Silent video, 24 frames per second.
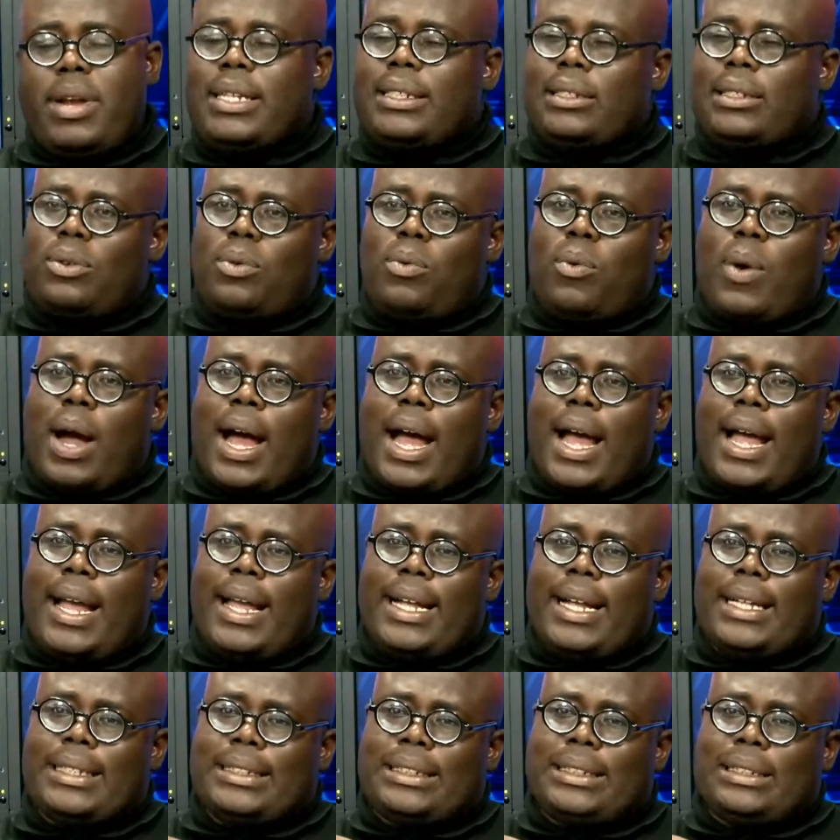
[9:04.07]
reason why
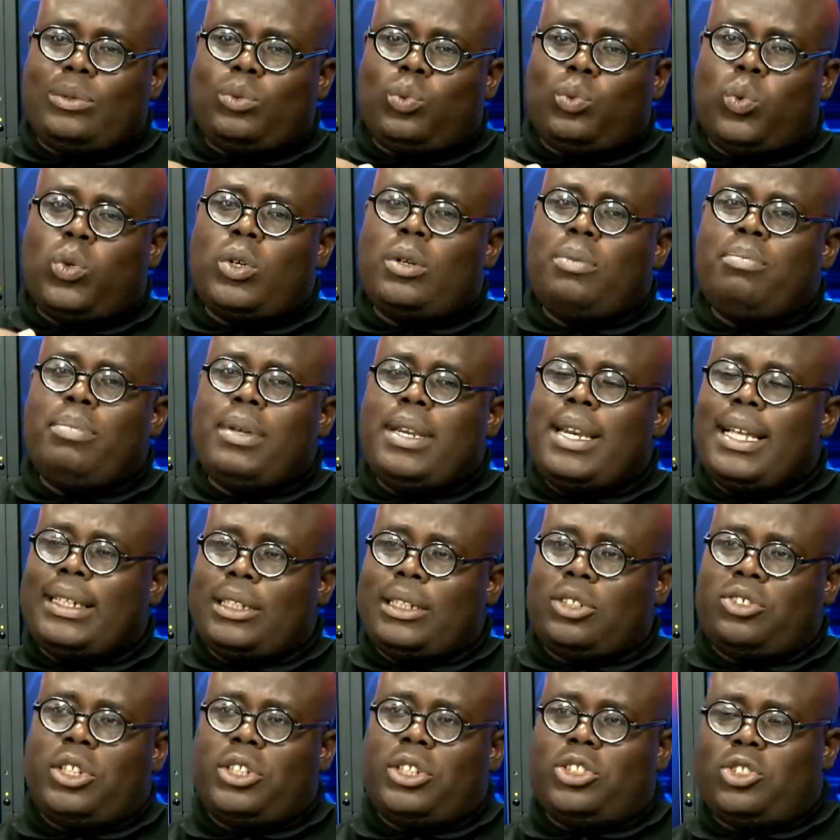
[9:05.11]
it will be
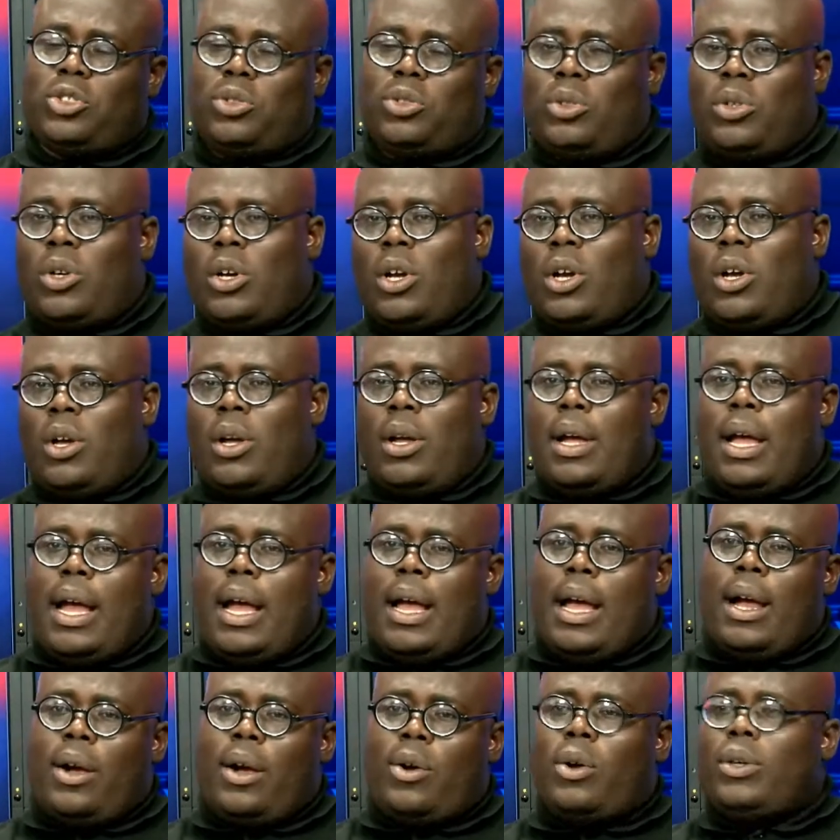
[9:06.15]
necessary to
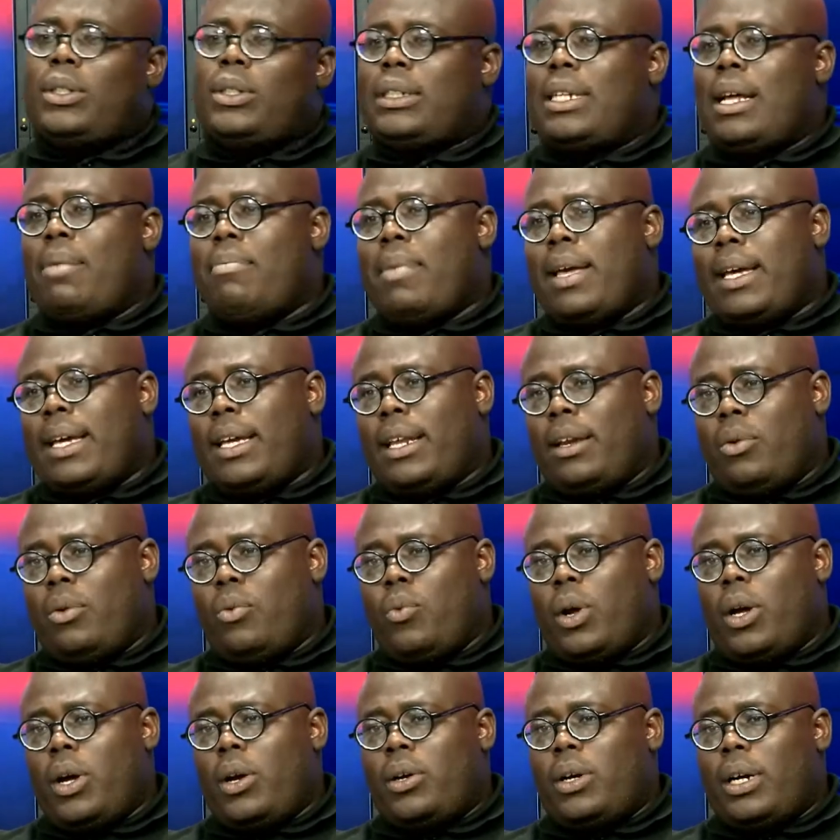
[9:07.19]
consider making a
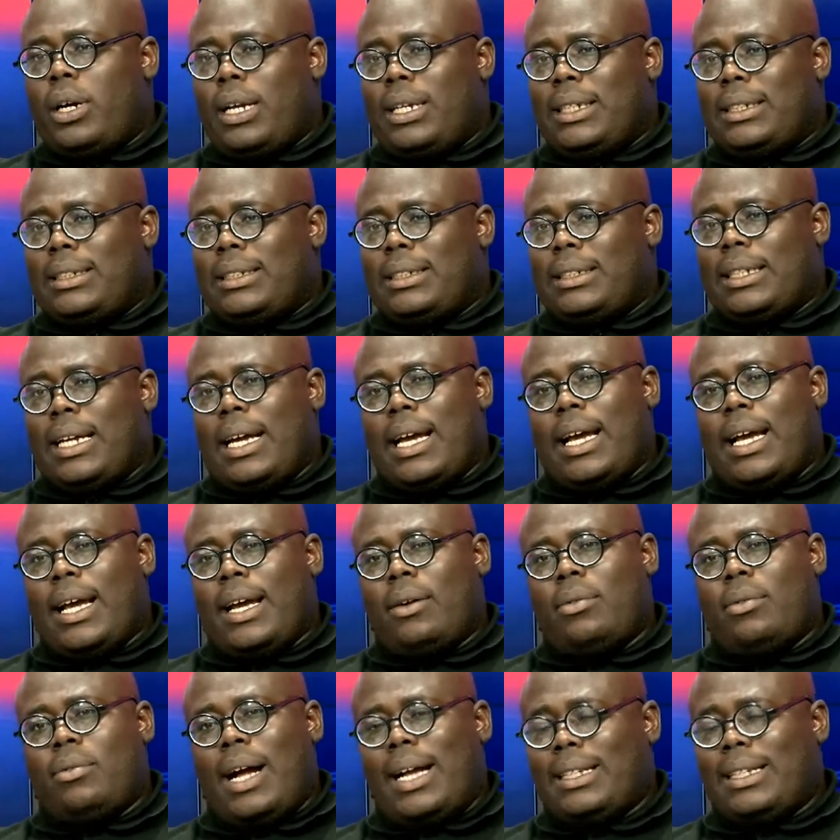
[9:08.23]
will is,
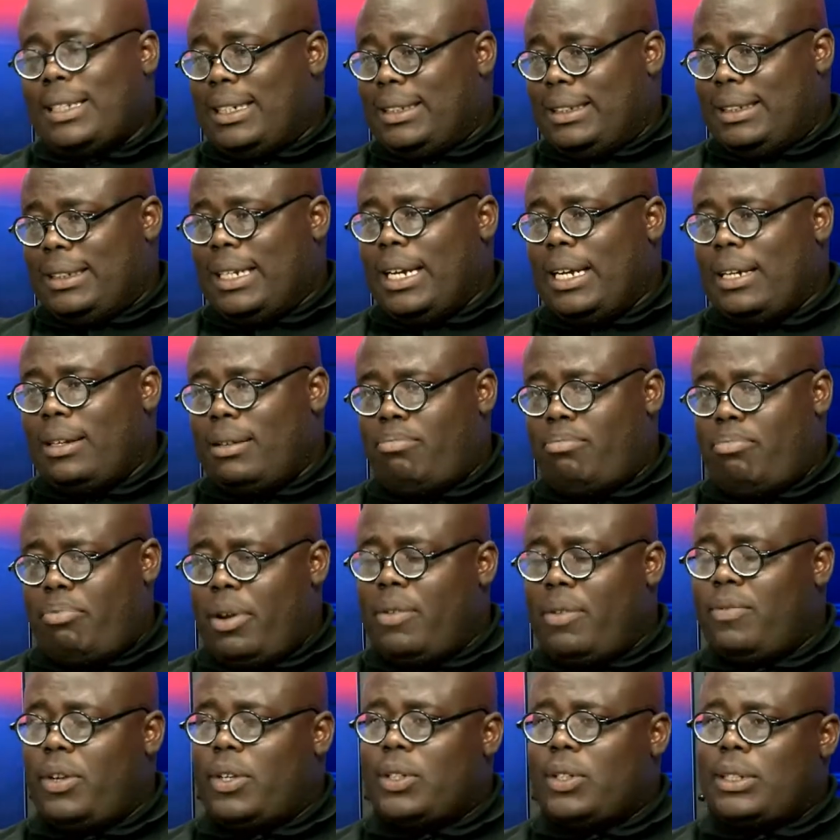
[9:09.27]
as I said
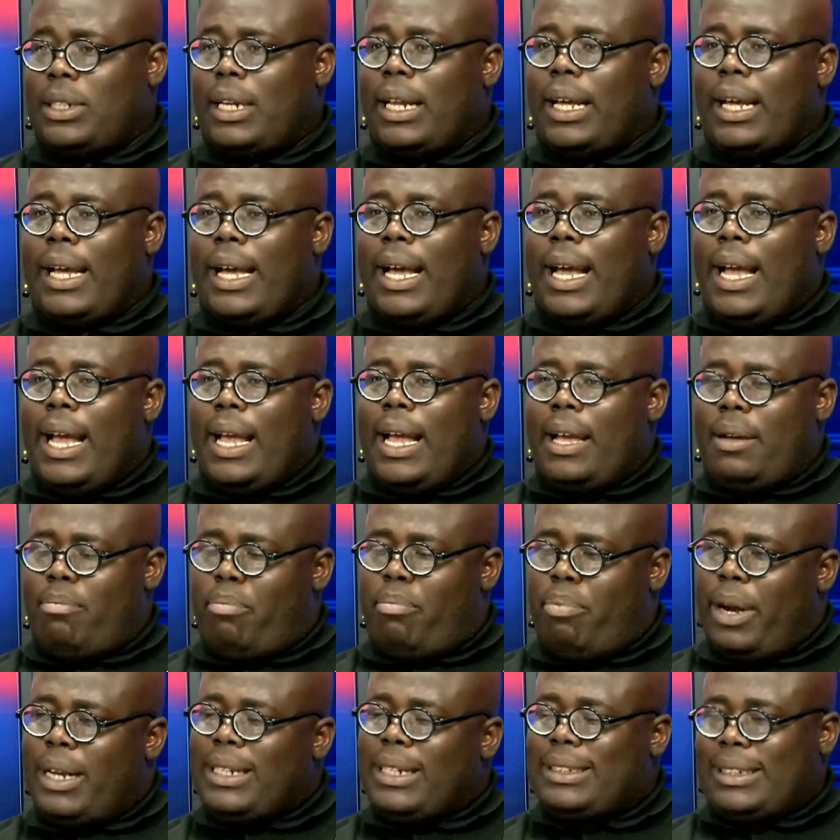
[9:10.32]
previously,
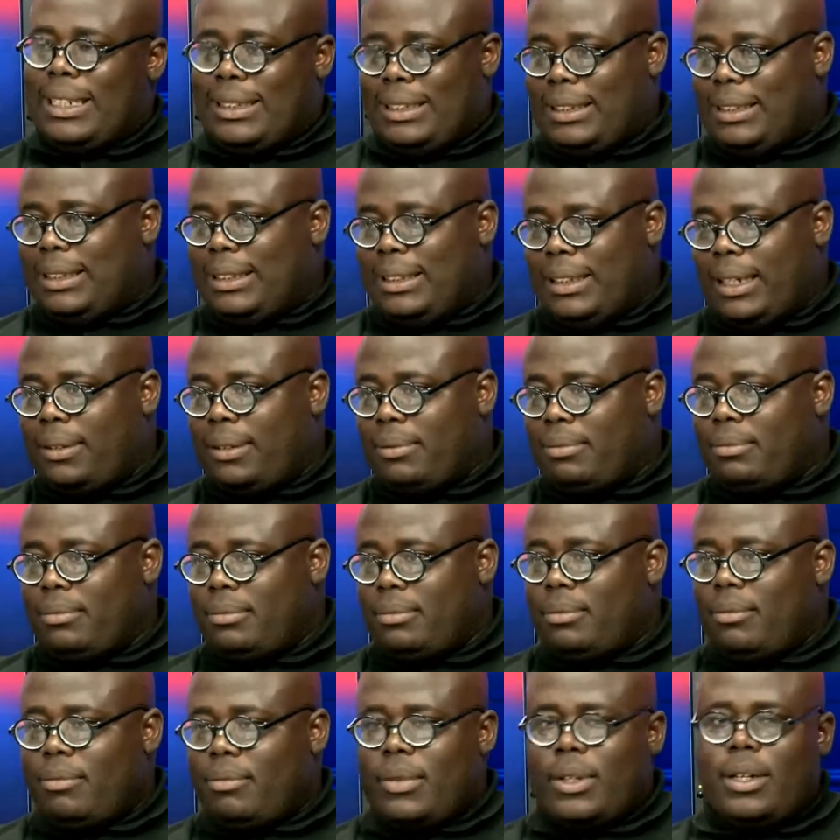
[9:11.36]
it brings certainty.
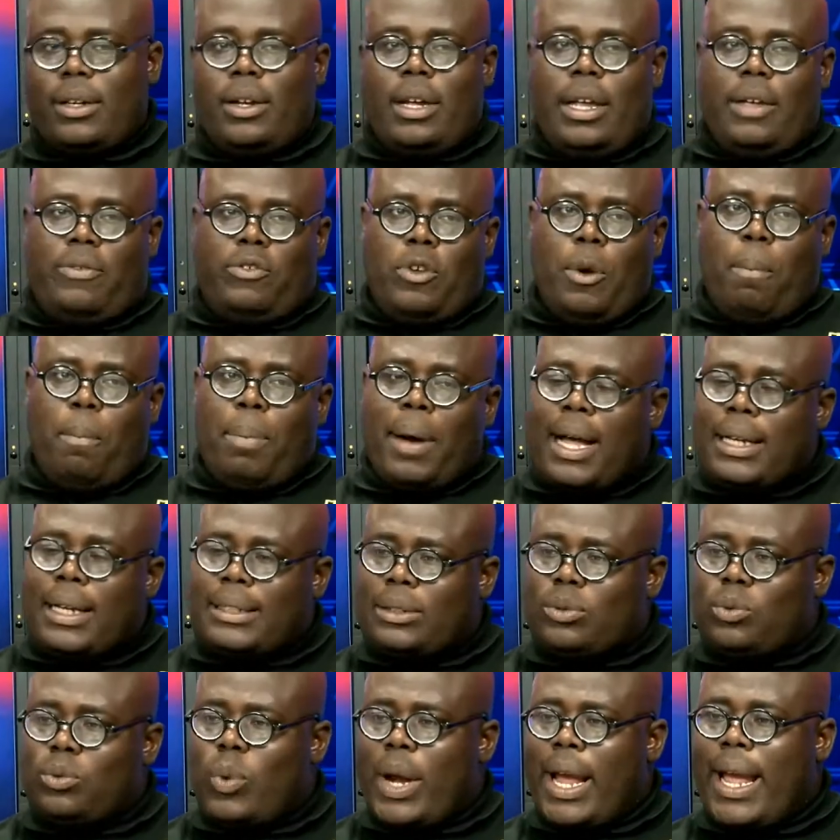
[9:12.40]
If you
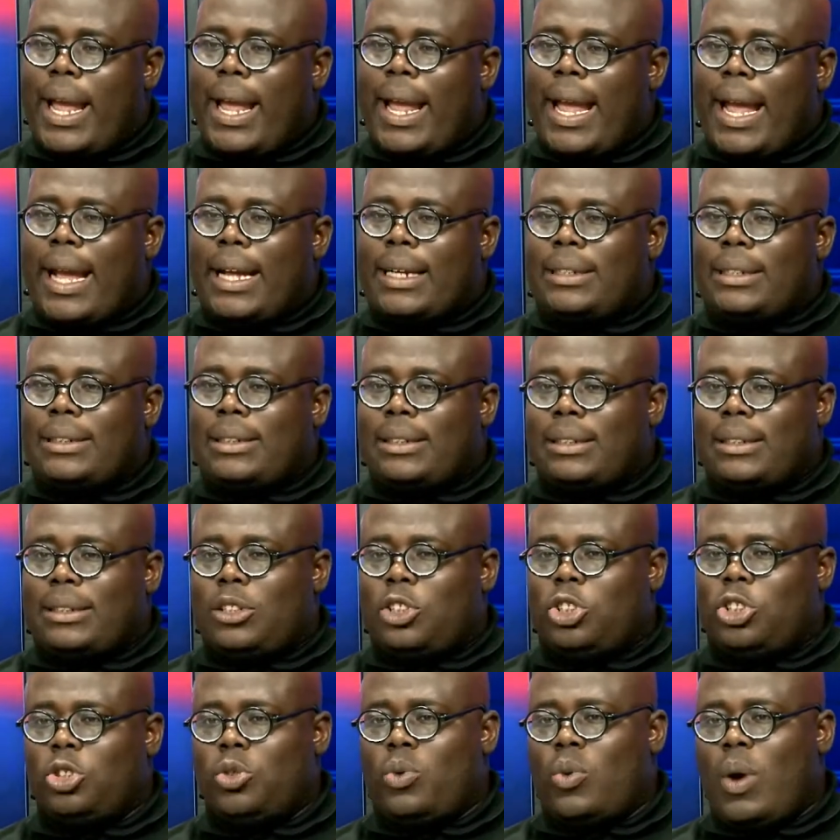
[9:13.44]
pass away and
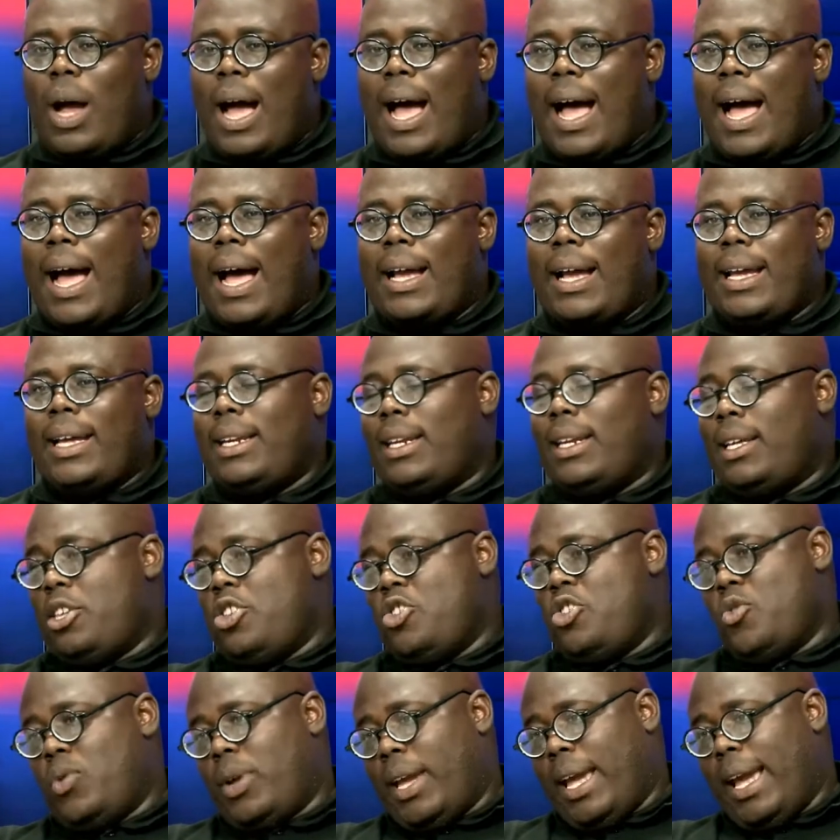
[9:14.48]
you are in
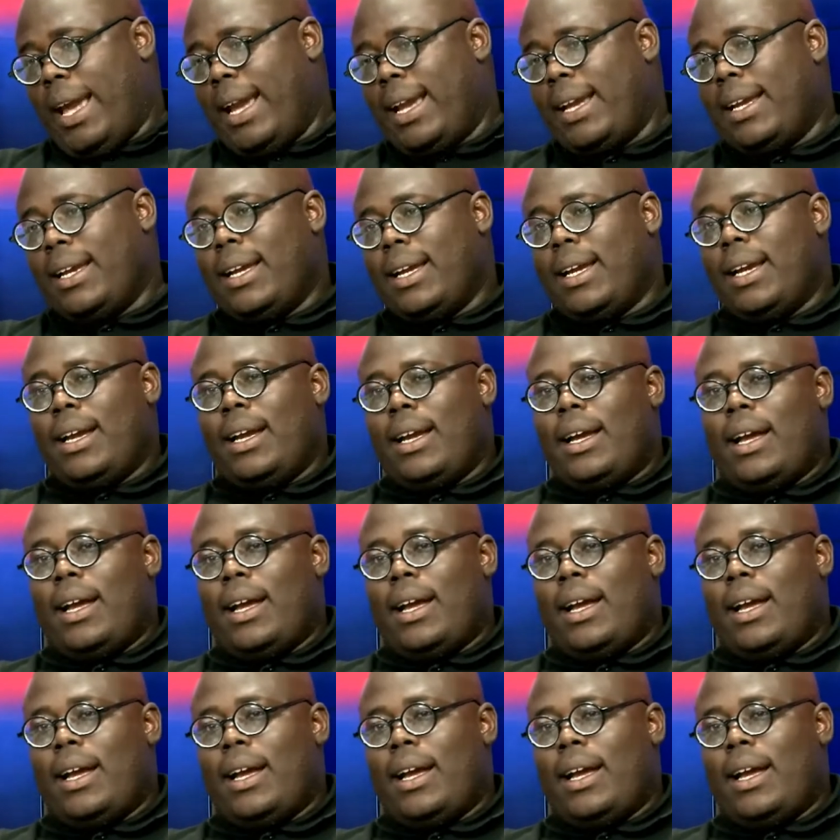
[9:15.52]
the UK,